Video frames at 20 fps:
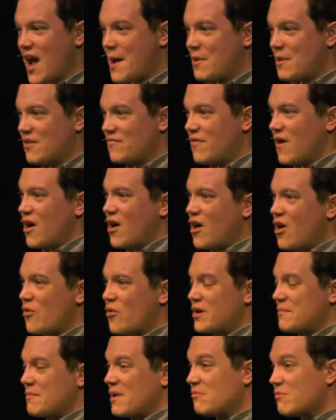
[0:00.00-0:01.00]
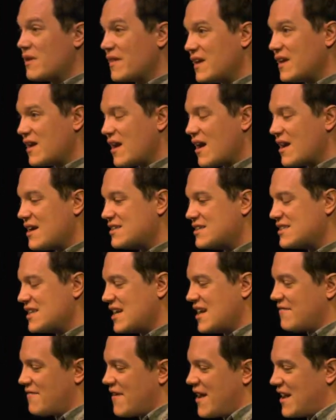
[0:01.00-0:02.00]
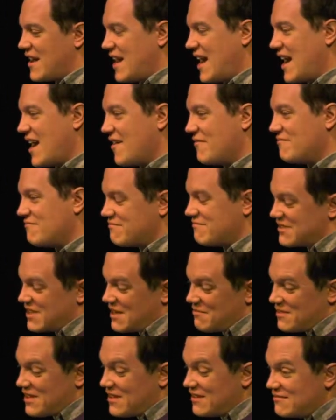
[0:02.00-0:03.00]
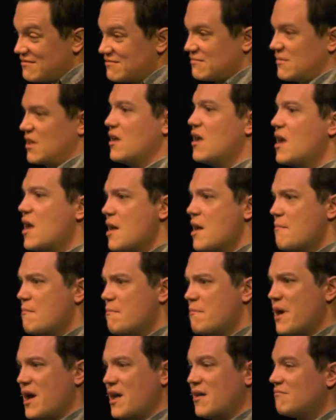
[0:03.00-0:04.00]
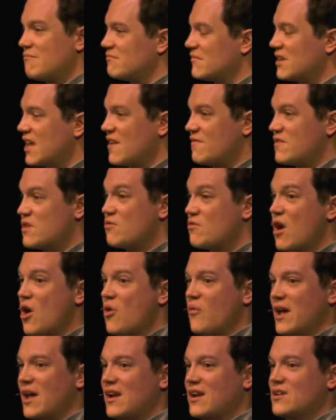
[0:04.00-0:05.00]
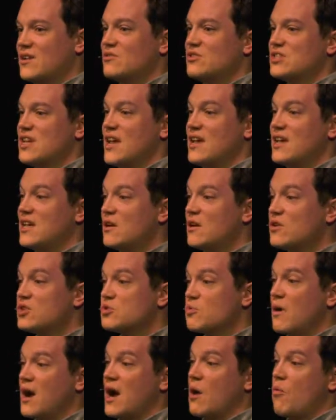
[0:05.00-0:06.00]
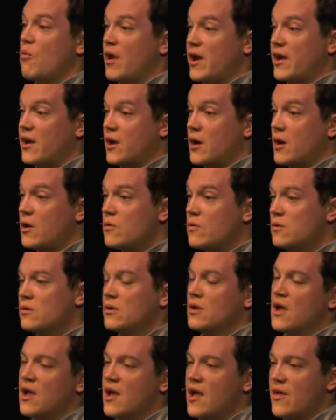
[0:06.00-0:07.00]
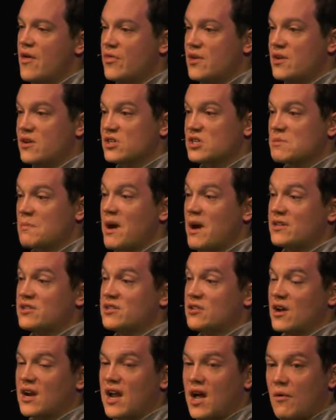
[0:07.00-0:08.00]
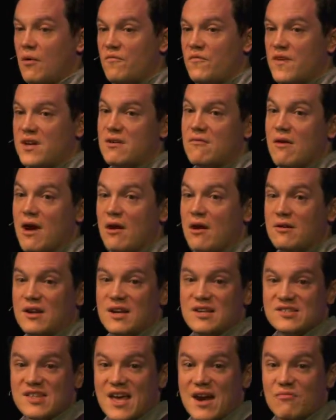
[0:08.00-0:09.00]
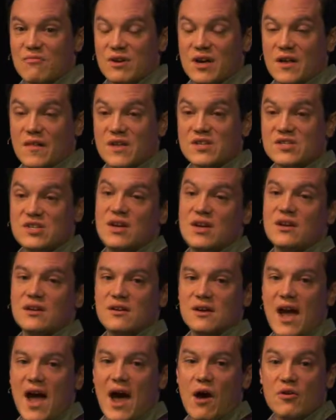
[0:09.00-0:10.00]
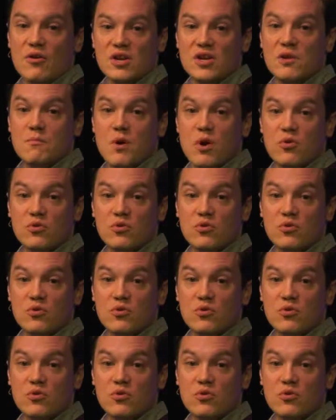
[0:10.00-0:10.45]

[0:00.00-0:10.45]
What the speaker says: of, oh, it'd be really nice if I could have something. But if you go in and you say, here's where I want to go, then your sponsor can help figure out, is that realistic? How can you both